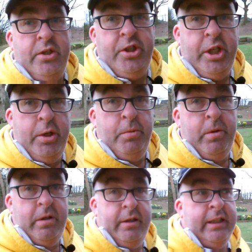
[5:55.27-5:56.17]
New,
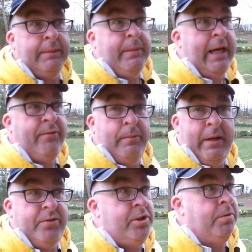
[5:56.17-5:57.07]
you can buy them for
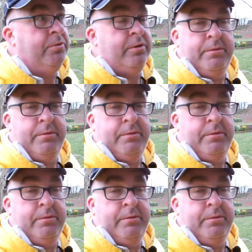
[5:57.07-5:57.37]
about £200, I